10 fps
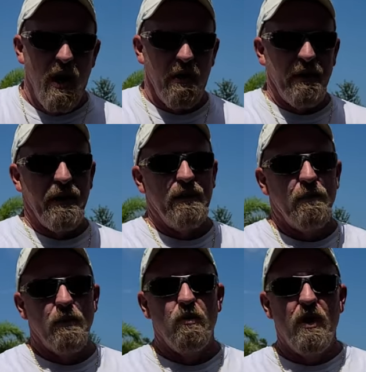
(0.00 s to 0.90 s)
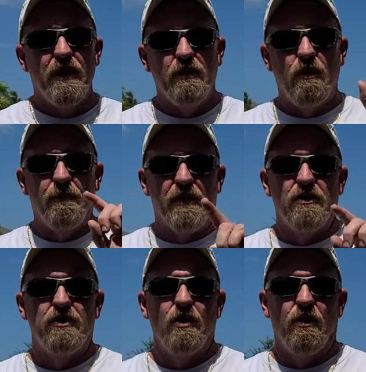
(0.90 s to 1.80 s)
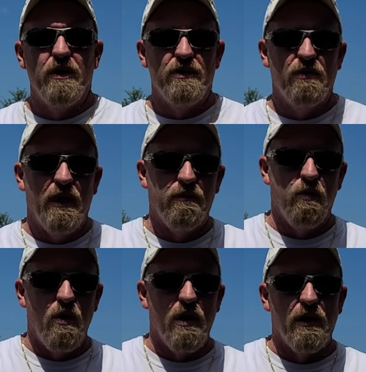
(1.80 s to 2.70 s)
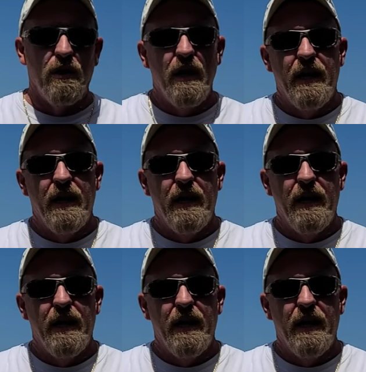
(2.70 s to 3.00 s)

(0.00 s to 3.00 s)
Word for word: all right, number one, you want to make sure that you always do have water,